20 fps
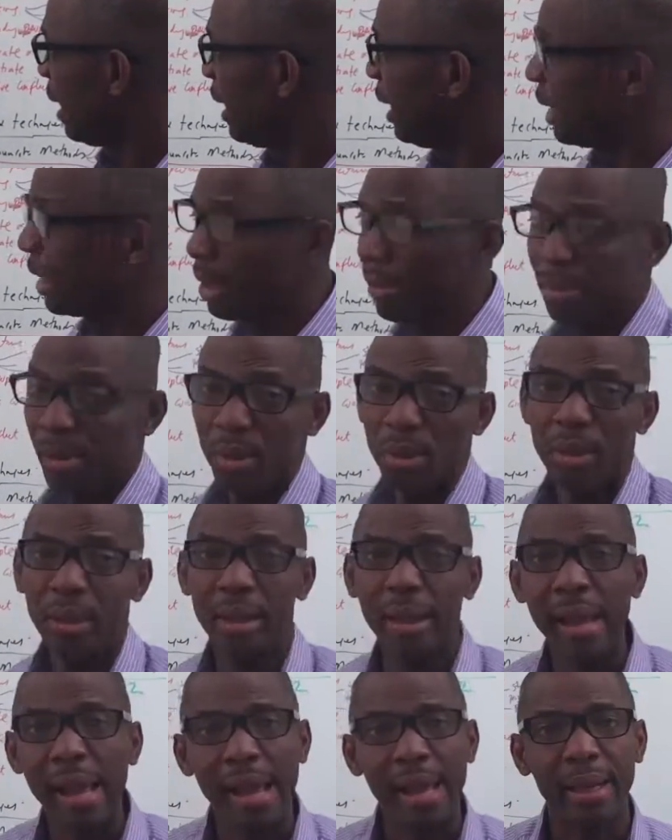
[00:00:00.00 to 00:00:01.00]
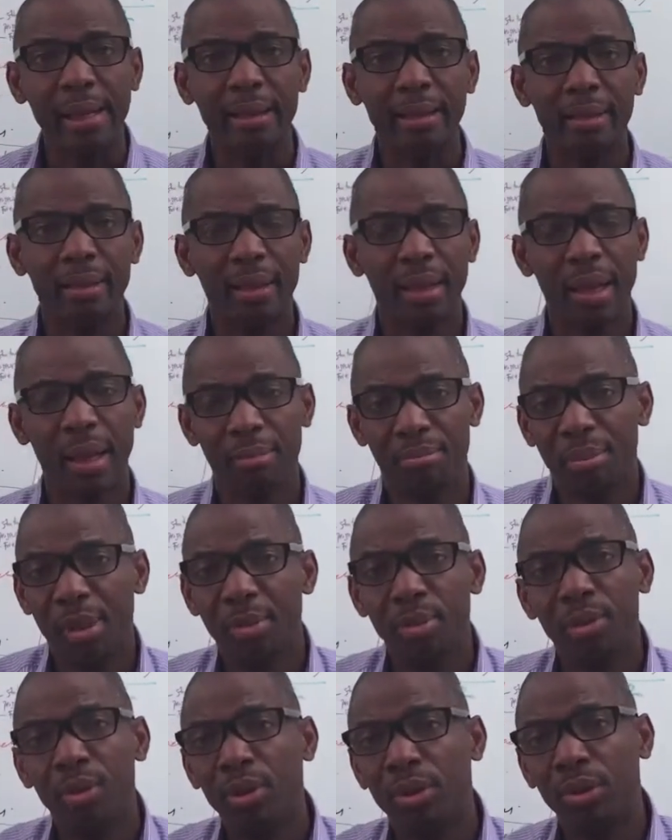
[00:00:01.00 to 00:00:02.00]
It can be unclear, and
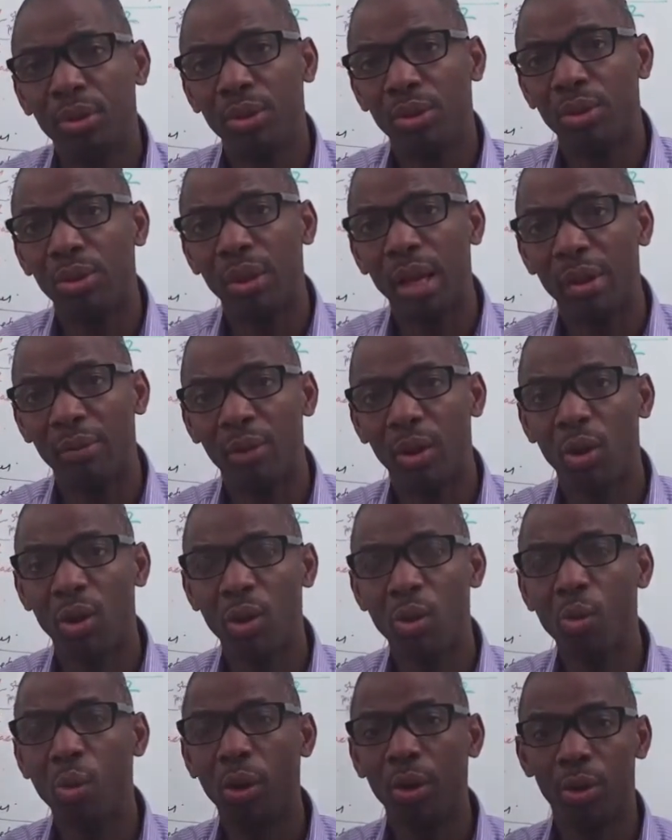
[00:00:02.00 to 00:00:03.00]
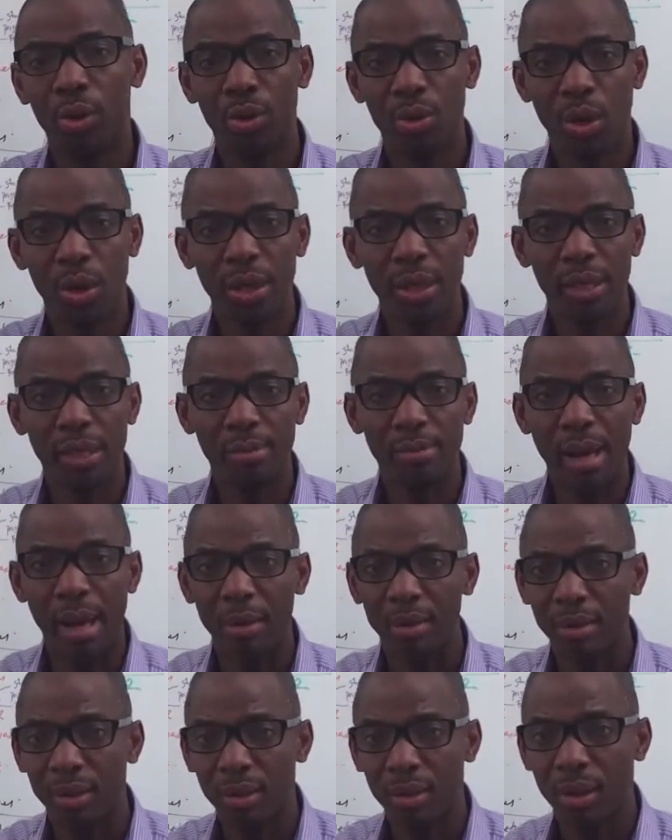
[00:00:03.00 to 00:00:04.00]
people don't have a clue what you're talking
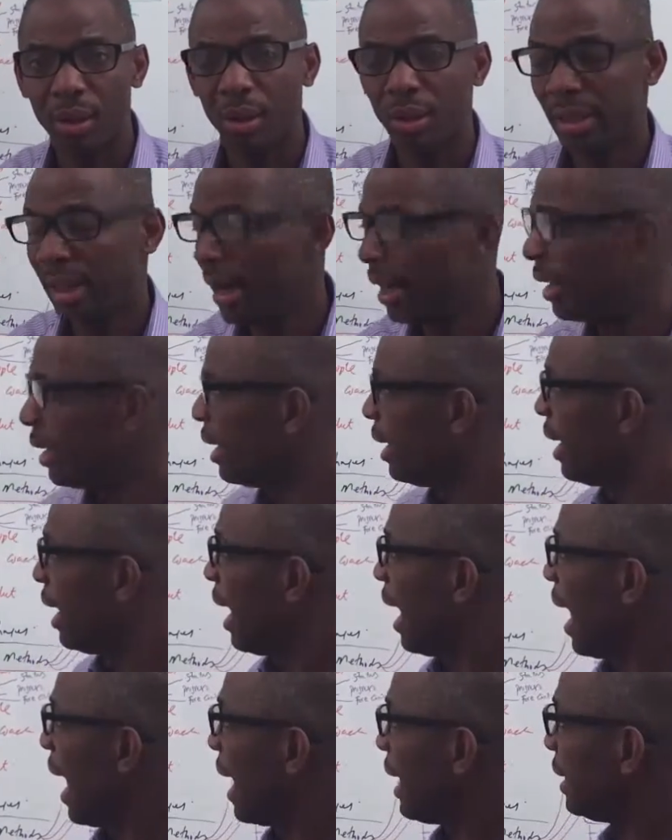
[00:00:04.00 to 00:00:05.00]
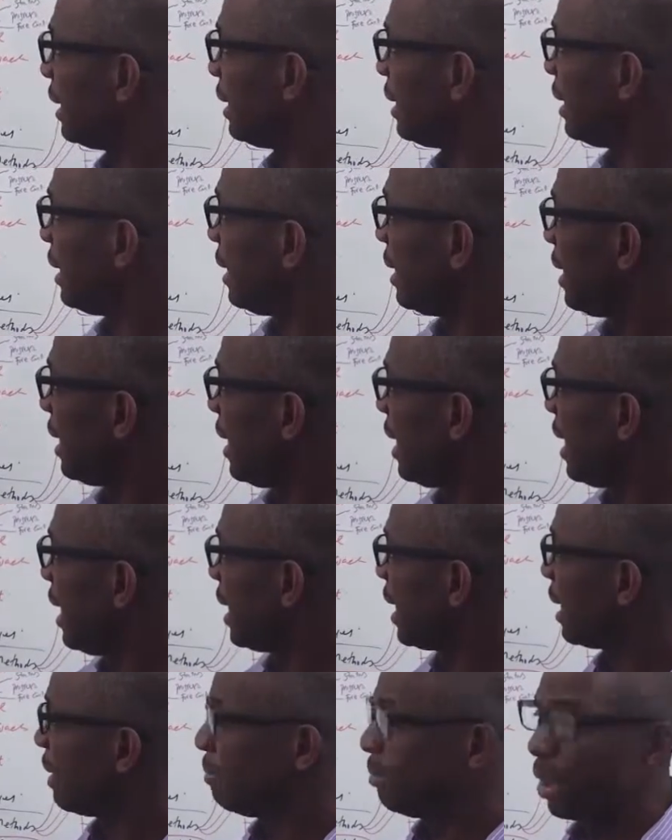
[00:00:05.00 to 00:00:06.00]
about. Okay, and
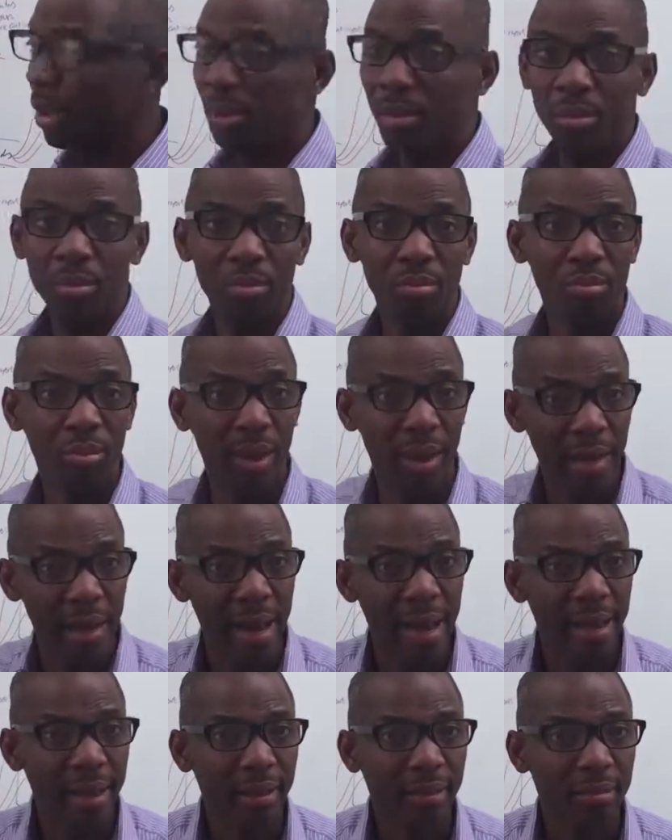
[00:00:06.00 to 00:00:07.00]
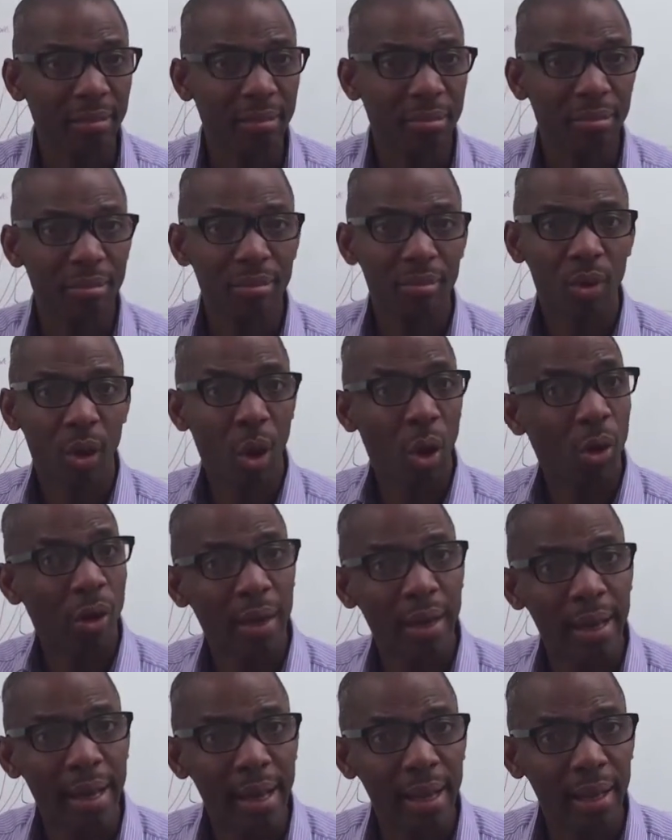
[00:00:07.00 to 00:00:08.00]
it can be clear,
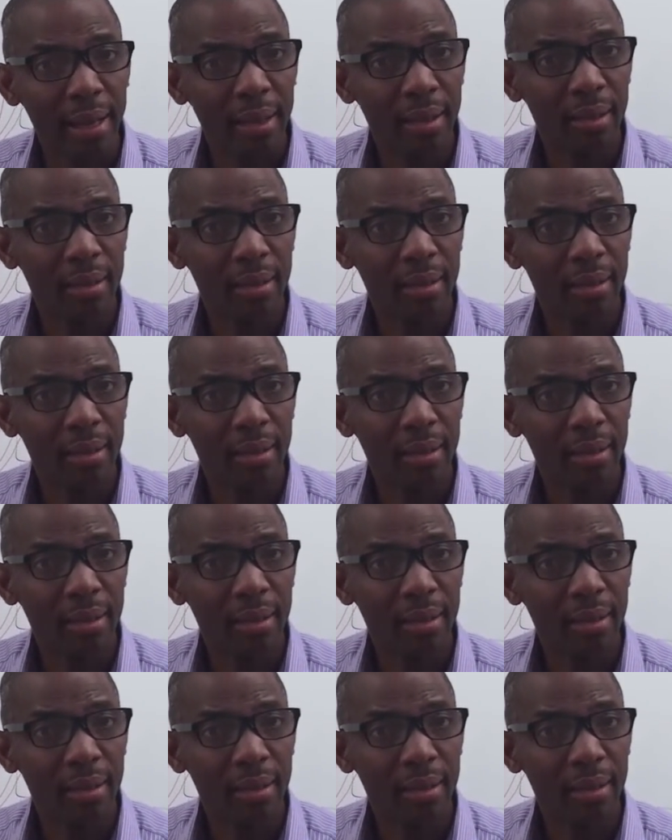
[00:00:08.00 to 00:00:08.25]
unclear.